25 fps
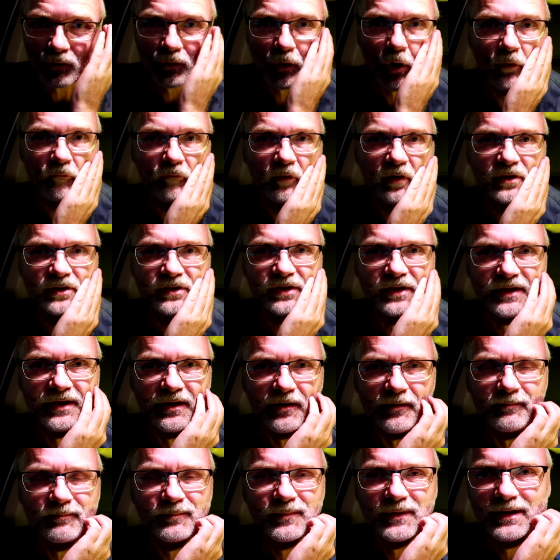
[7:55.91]
over a
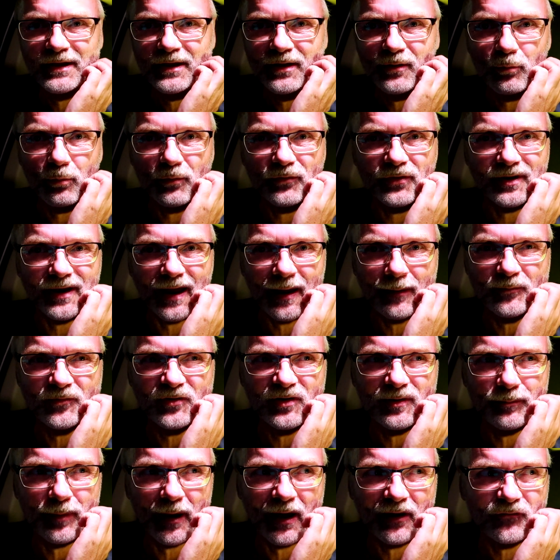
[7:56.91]
year with an
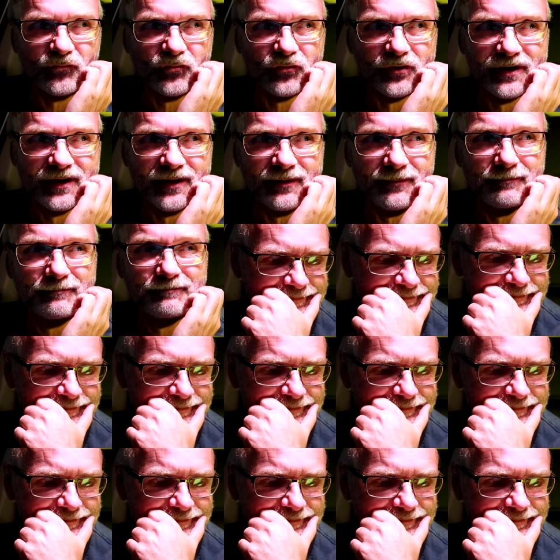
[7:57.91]
empty battery?